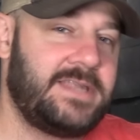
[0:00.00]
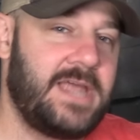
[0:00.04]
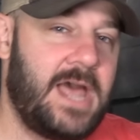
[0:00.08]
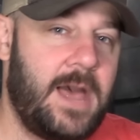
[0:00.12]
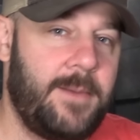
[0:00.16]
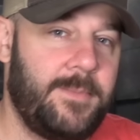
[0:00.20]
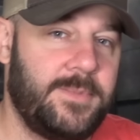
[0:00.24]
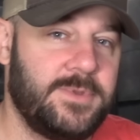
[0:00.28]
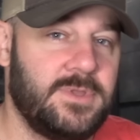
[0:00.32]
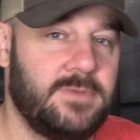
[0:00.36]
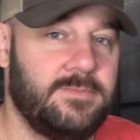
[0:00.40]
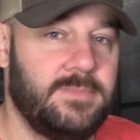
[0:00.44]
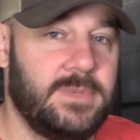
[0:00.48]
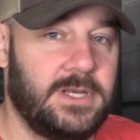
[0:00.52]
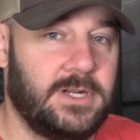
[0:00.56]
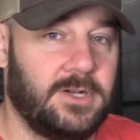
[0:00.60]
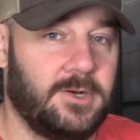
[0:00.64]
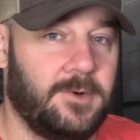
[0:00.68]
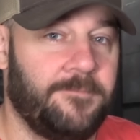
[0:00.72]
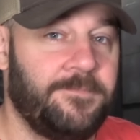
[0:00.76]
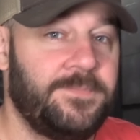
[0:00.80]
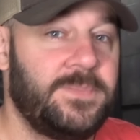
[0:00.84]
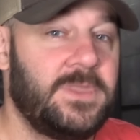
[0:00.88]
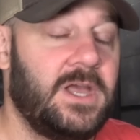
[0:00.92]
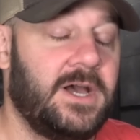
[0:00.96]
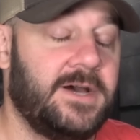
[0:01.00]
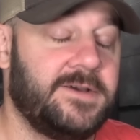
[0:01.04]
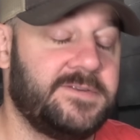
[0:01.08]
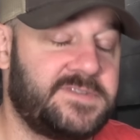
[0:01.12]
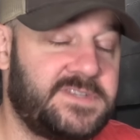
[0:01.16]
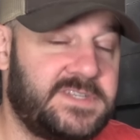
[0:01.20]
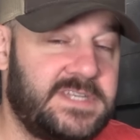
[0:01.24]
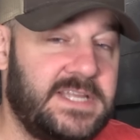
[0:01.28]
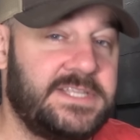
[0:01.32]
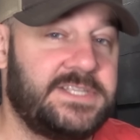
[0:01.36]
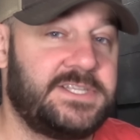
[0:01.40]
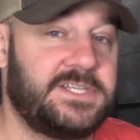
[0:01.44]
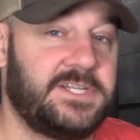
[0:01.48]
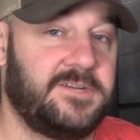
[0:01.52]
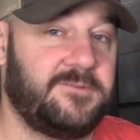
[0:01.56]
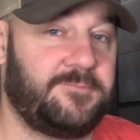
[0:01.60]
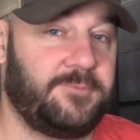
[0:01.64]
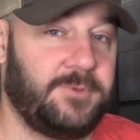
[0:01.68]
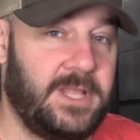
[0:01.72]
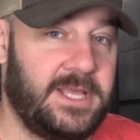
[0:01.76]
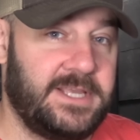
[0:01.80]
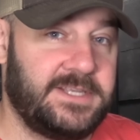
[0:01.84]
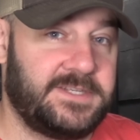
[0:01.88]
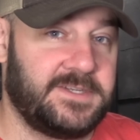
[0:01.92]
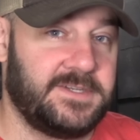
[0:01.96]
dab in the middle of sensitive
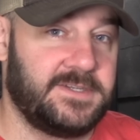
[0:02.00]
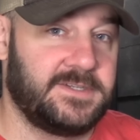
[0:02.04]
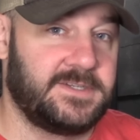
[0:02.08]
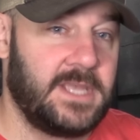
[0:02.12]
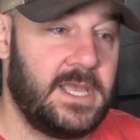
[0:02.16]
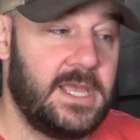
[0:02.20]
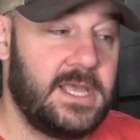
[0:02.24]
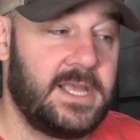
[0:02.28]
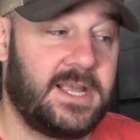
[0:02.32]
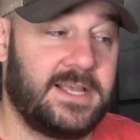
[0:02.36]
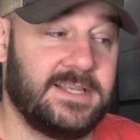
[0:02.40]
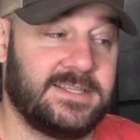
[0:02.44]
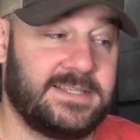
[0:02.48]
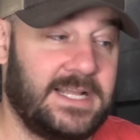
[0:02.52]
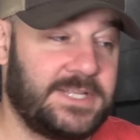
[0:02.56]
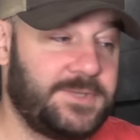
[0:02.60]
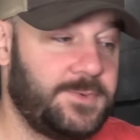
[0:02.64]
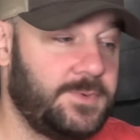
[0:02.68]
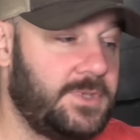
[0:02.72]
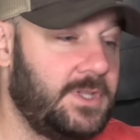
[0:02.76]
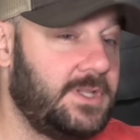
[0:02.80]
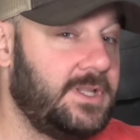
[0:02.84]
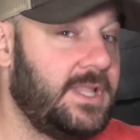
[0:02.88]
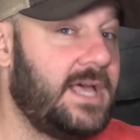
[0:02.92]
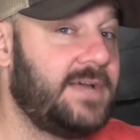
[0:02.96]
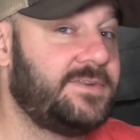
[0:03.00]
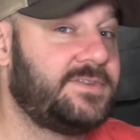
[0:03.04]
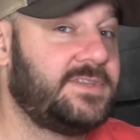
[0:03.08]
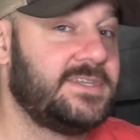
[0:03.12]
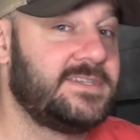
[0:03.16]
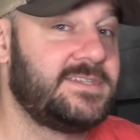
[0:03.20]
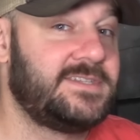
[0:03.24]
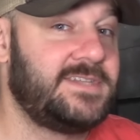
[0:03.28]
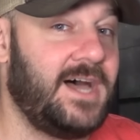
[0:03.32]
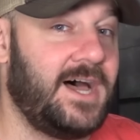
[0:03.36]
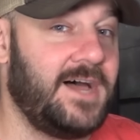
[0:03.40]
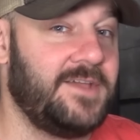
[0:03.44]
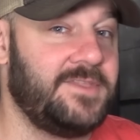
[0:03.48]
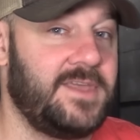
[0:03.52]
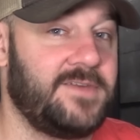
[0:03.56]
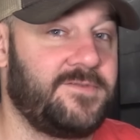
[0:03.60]
places, because that's what the left has done.